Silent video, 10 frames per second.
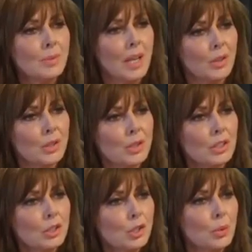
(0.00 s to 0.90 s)
now you're doing
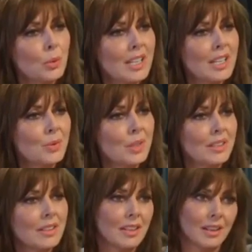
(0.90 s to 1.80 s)
a duet
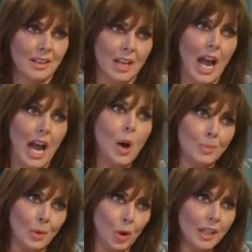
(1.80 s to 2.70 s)
with our
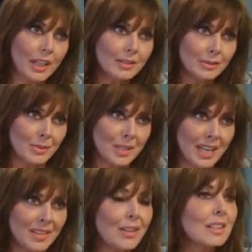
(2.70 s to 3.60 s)
boy from Take
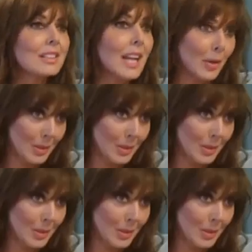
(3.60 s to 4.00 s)
That, Gary